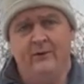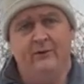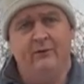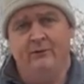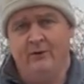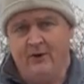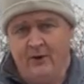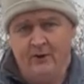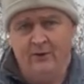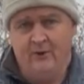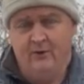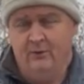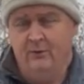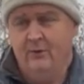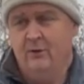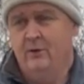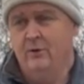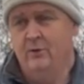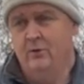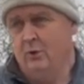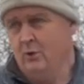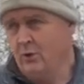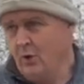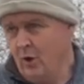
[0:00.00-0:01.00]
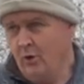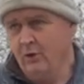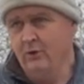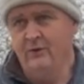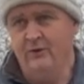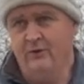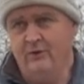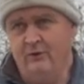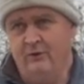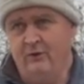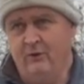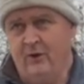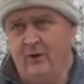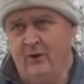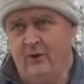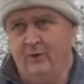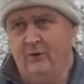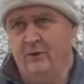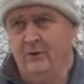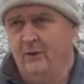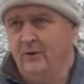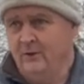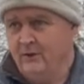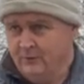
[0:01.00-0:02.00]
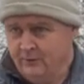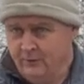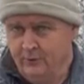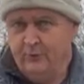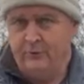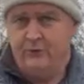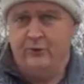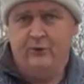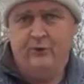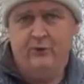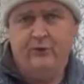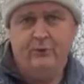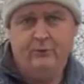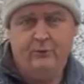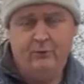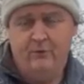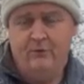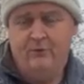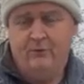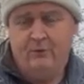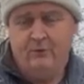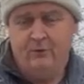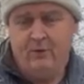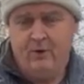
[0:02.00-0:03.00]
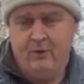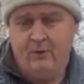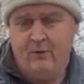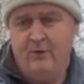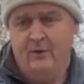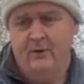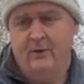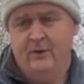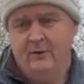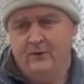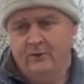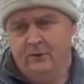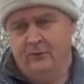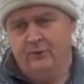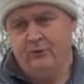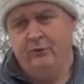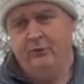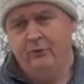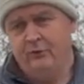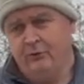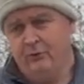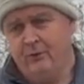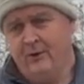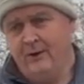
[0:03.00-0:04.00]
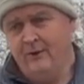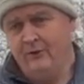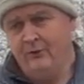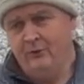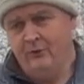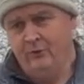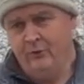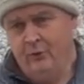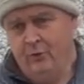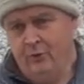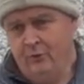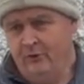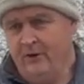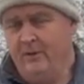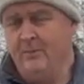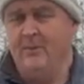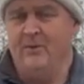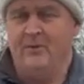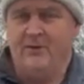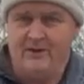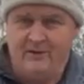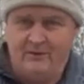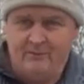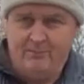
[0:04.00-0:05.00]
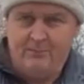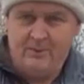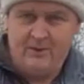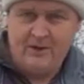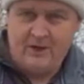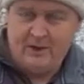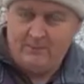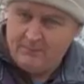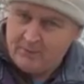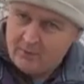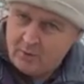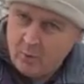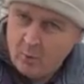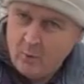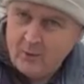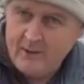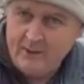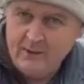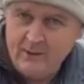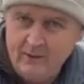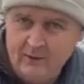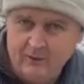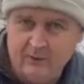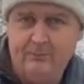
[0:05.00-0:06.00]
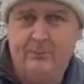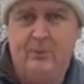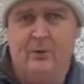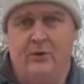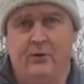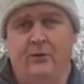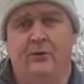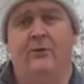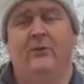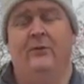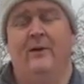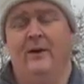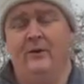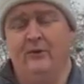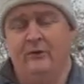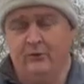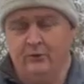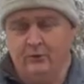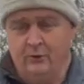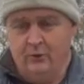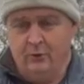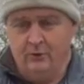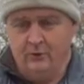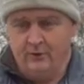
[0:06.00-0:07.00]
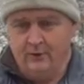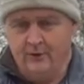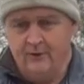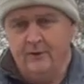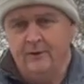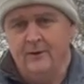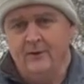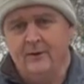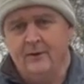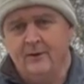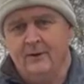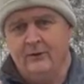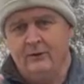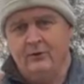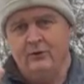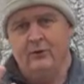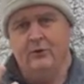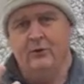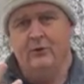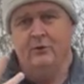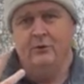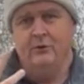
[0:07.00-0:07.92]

fail, your colonies fail, not just through Varroa, not just through Asian hornet, but they become queenless because of Asian hornet. So you're